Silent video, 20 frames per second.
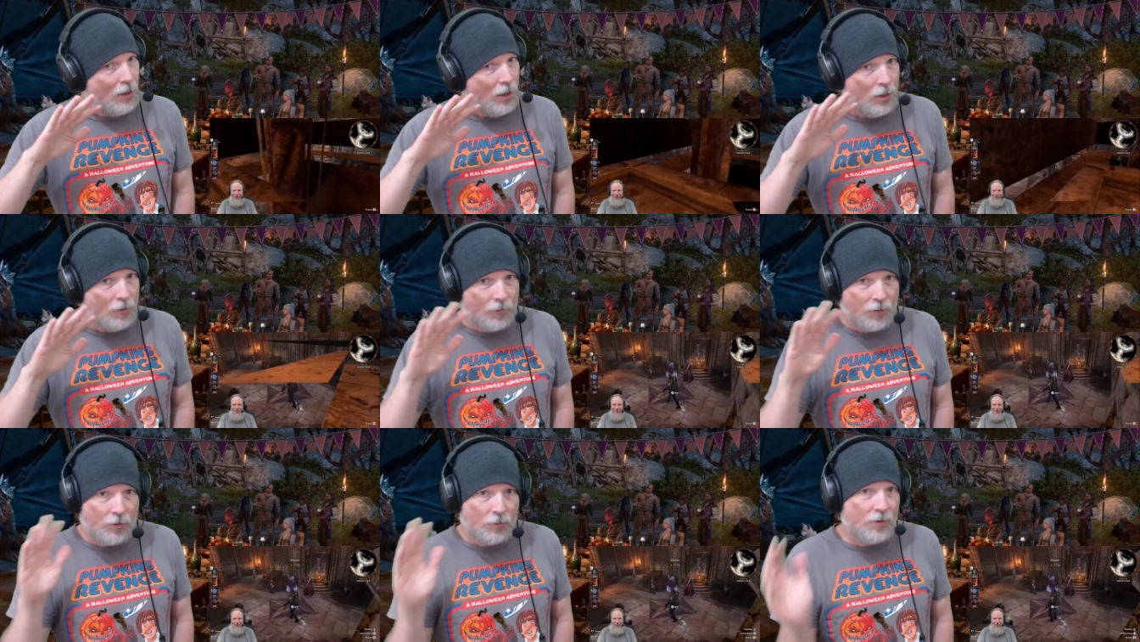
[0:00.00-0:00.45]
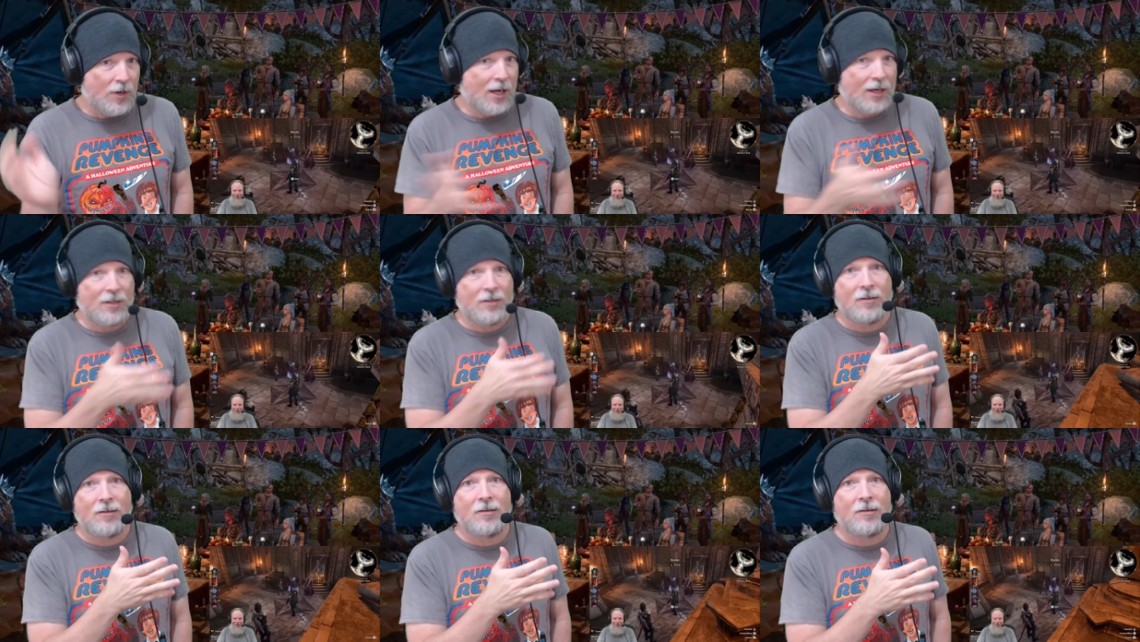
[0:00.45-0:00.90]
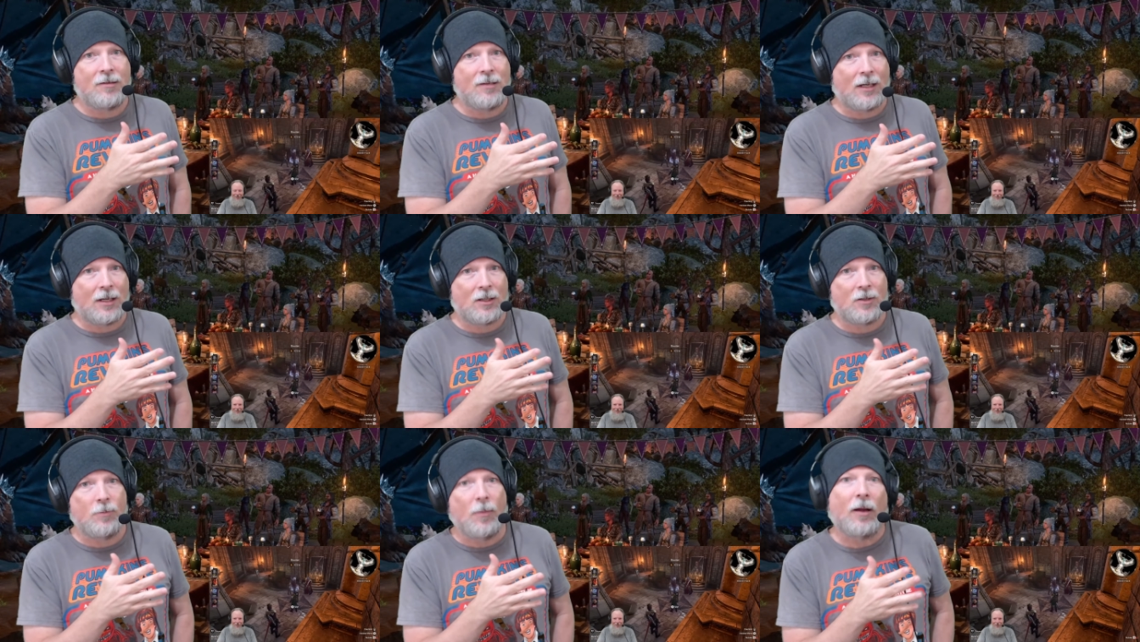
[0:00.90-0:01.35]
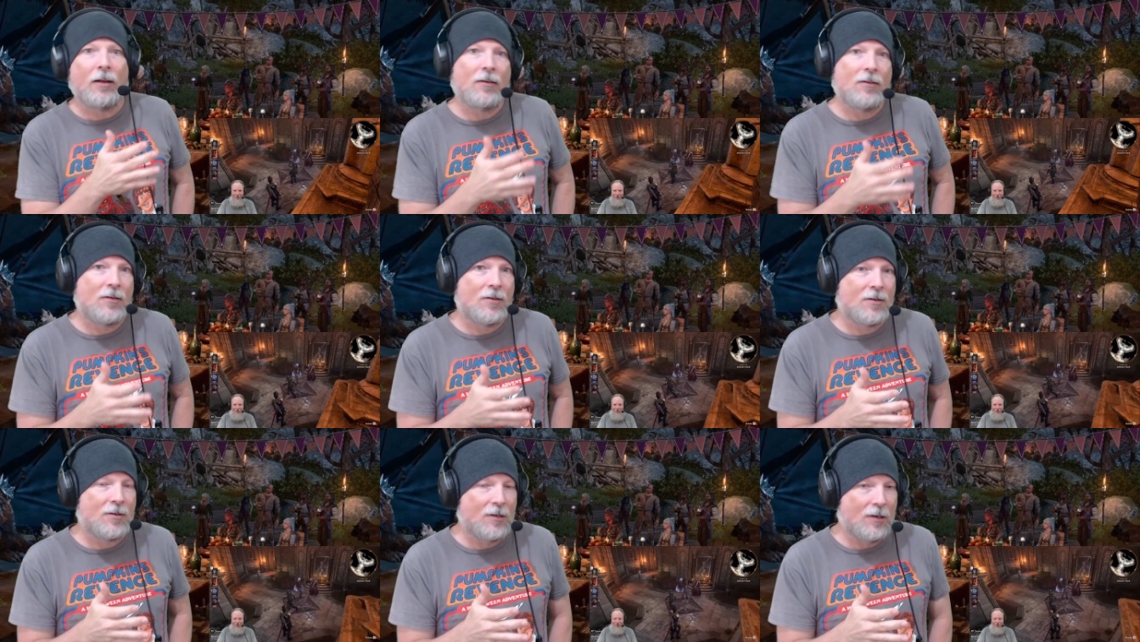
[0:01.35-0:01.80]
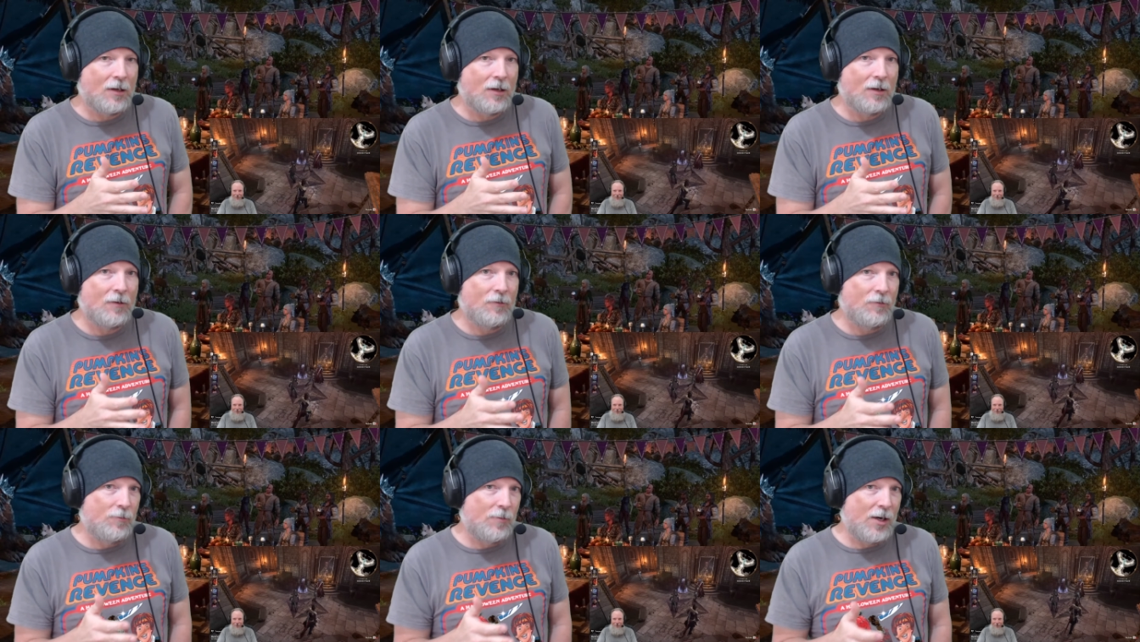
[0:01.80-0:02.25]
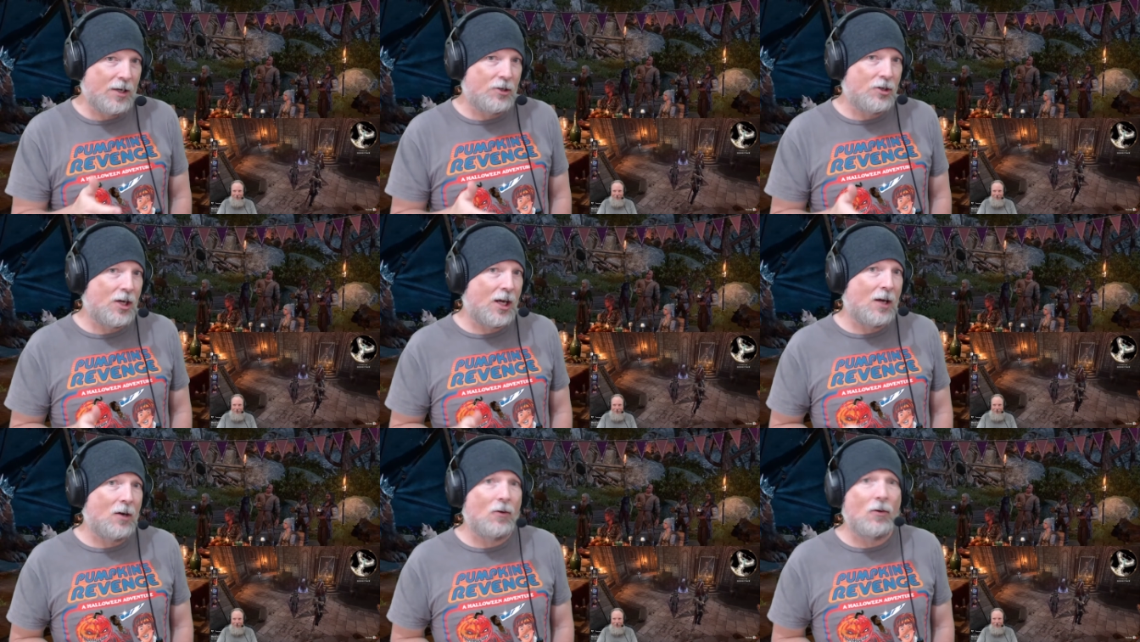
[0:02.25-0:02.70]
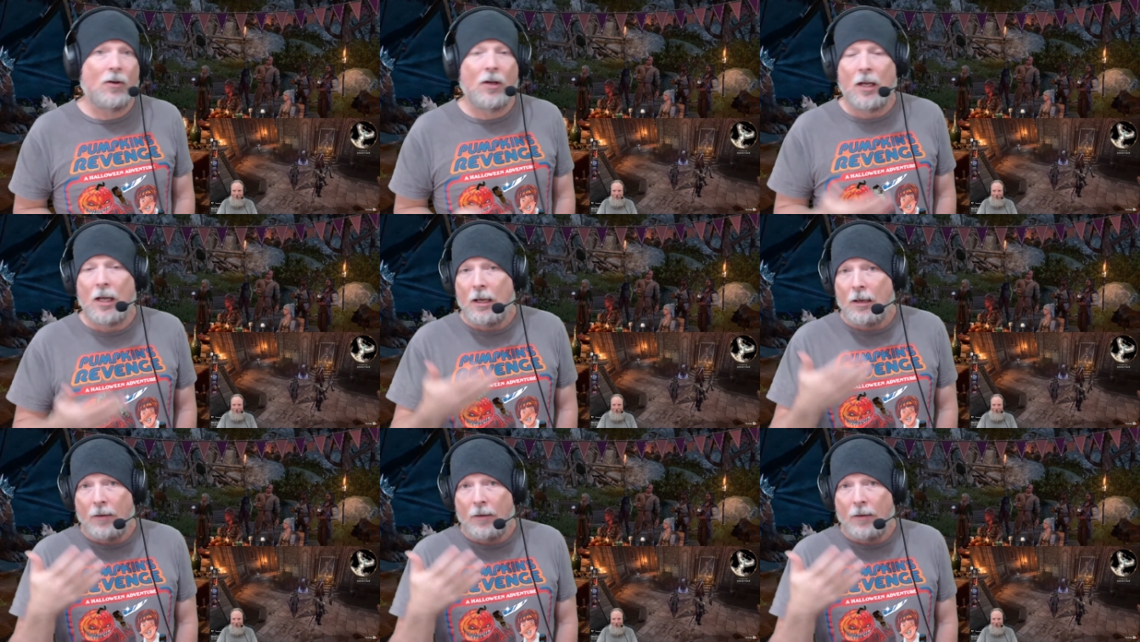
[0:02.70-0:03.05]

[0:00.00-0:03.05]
over the next six months of my channel.